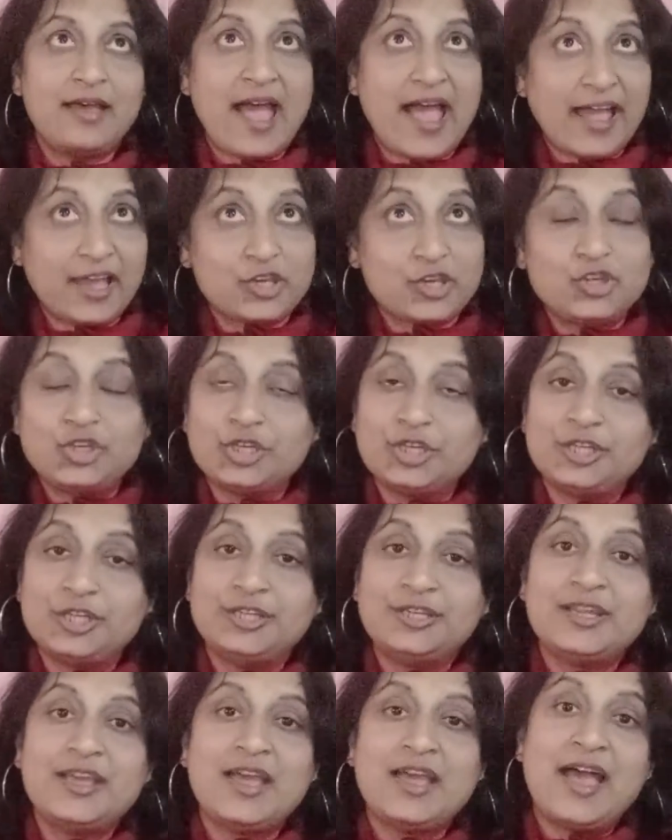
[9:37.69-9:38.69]

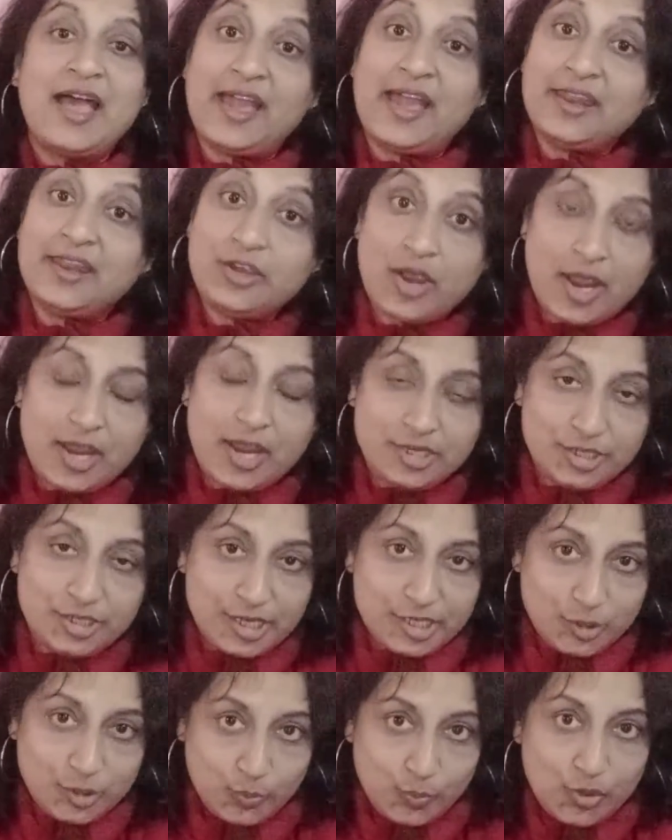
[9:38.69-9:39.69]
action, and character
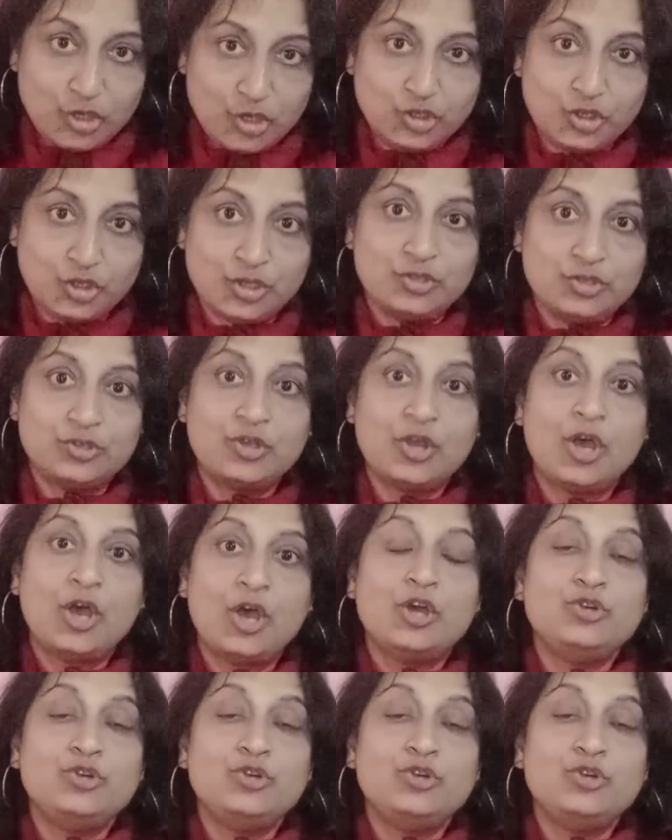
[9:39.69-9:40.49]
expressions